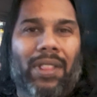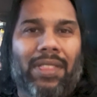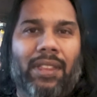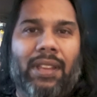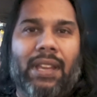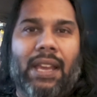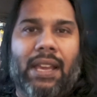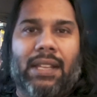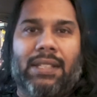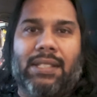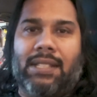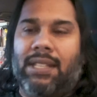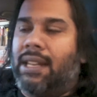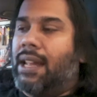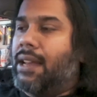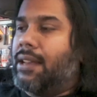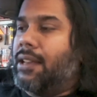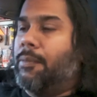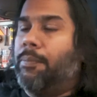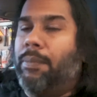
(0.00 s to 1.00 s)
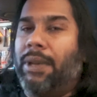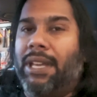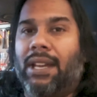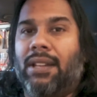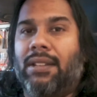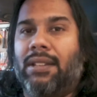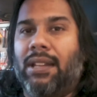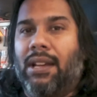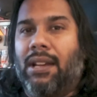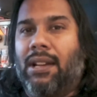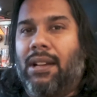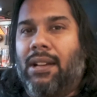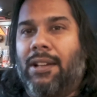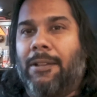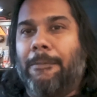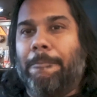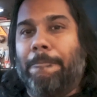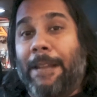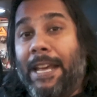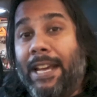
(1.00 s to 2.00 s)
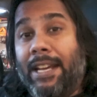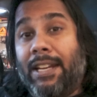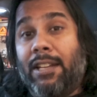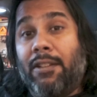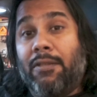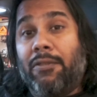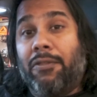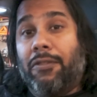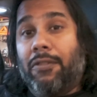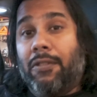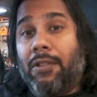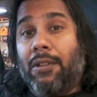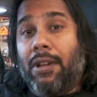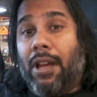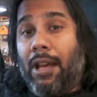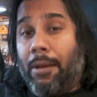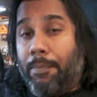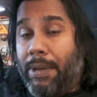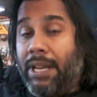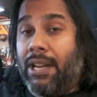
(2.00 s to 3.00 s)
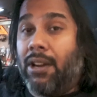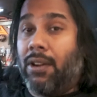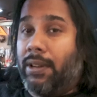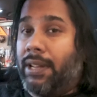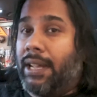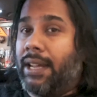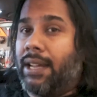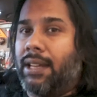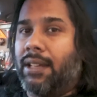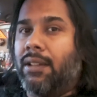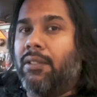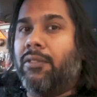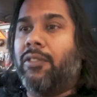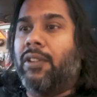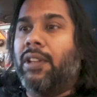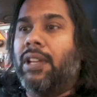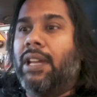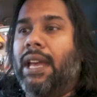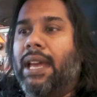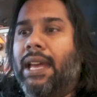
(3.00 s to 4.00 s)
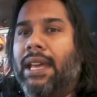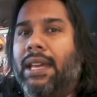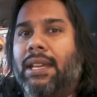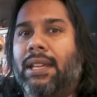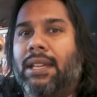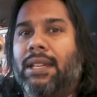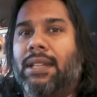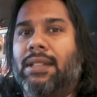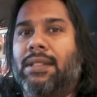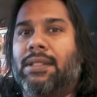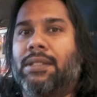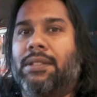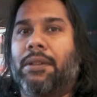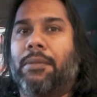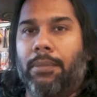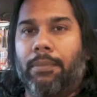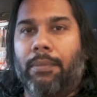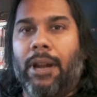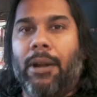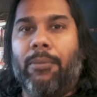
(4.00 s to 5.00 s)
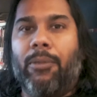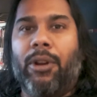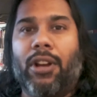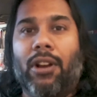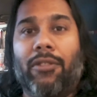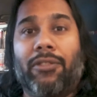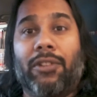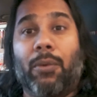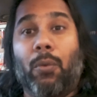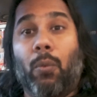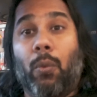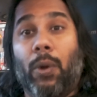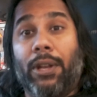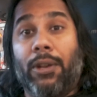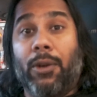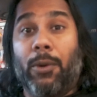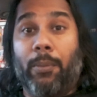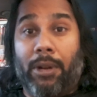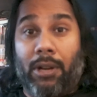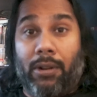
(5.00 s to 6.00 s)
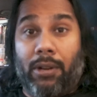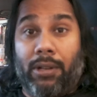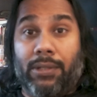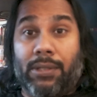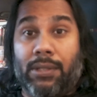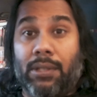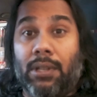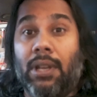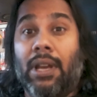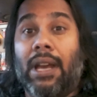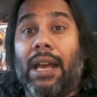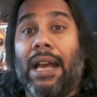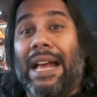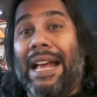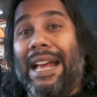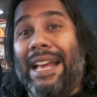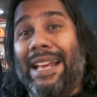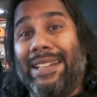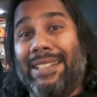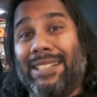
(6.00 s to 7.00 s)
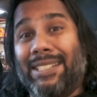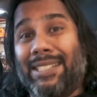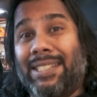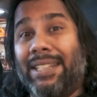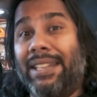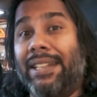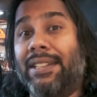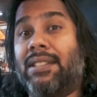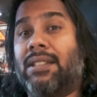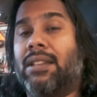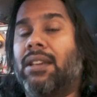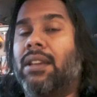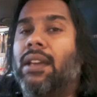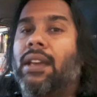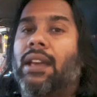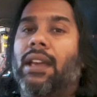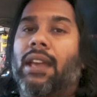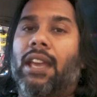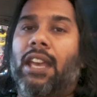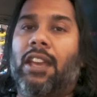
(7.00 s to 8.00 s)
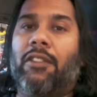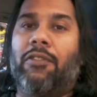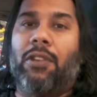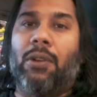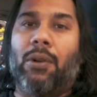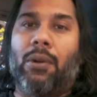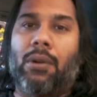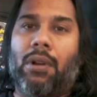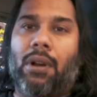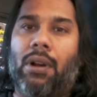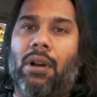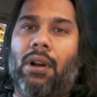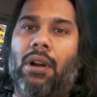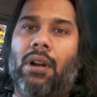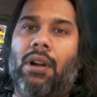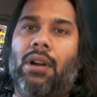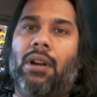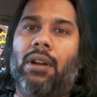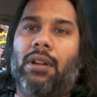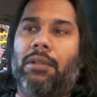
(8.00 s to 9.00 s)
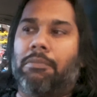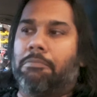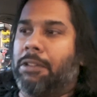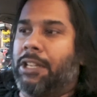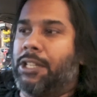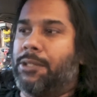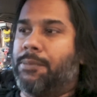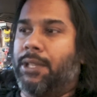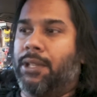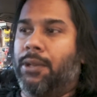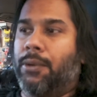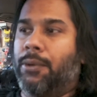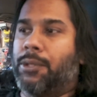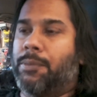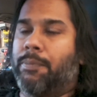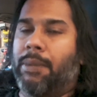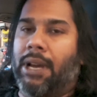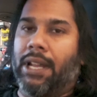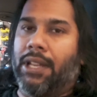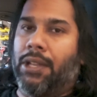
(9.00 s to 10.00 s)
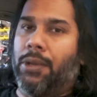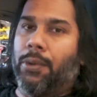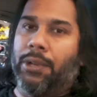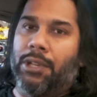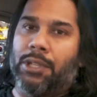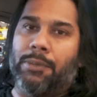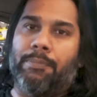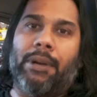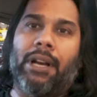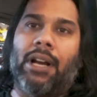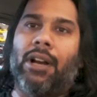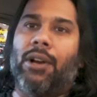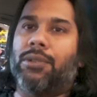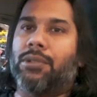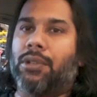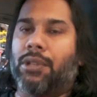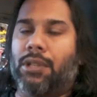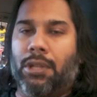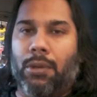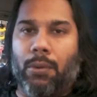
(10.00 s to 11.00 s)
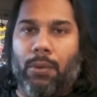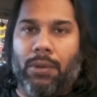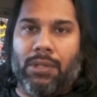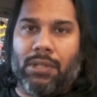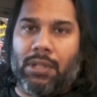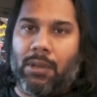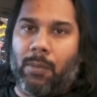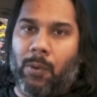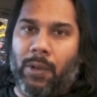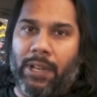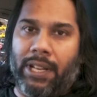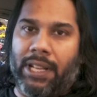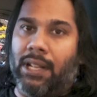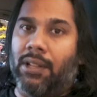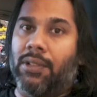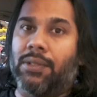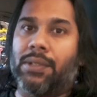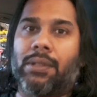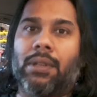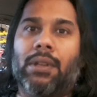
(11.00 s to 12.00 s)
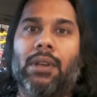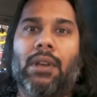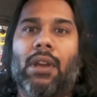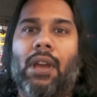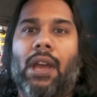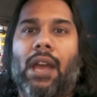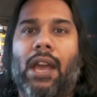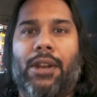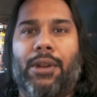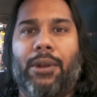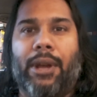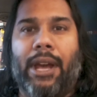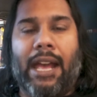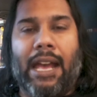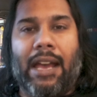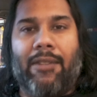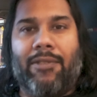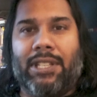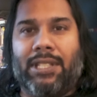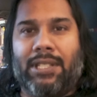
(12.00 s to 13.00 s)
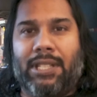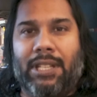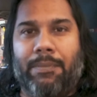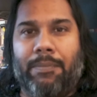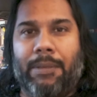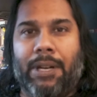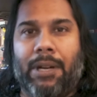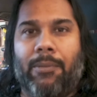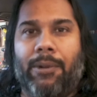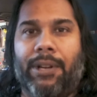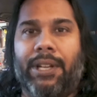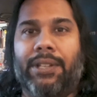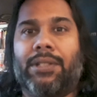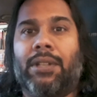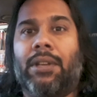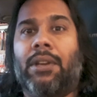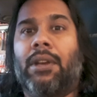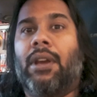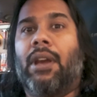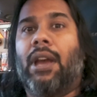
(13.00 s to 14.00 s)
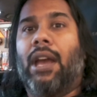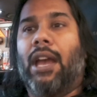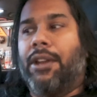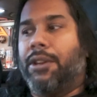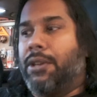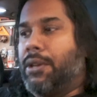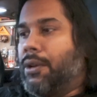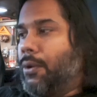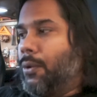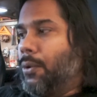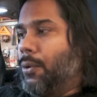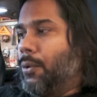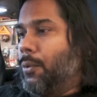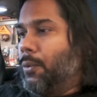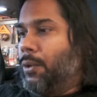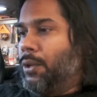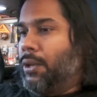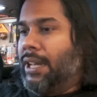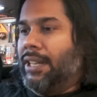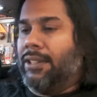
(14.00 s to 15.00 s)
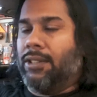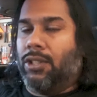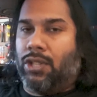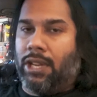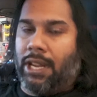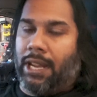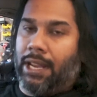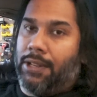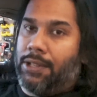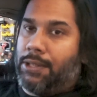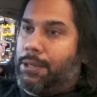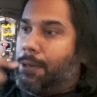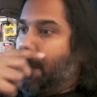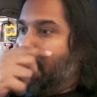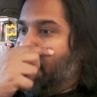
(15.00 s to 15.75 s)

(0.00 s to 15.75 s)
thing I could see that could be a negative, a bigger negative, is memory of the window mirrors and the seats. If your car is used by you and your spouse or you and someone else, and you have the seat memories and you interchange,